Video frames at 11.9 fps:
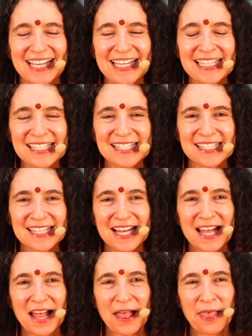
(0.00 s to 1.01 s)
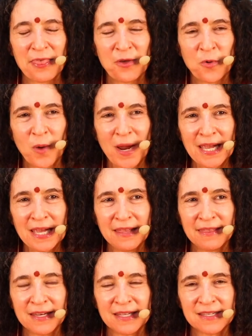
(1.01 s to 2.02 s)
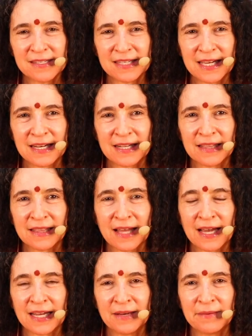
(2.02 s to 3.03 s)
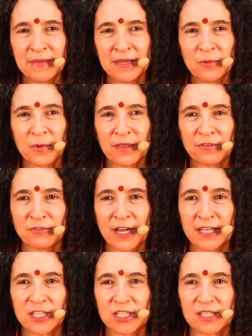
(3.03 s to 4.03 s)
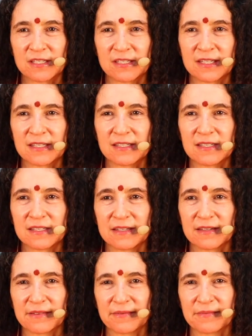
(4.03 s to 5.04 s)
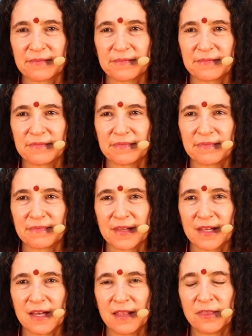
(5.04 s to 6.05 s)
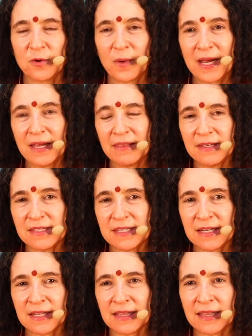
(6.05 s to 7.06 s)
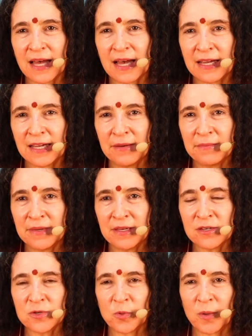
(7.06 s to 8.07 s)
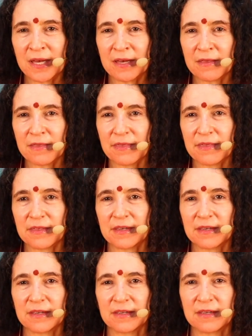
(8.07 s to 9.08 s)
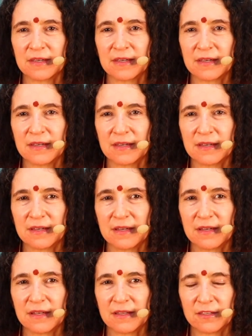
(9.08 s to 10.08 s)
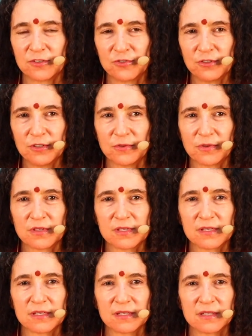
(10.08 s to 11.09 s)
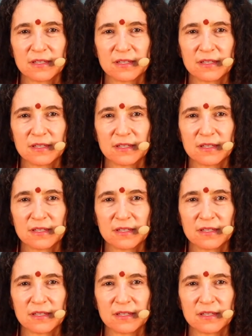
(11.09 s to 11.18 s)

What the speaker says: It's the way that is in alignment with righteousness. The way that is in alignment with the truths.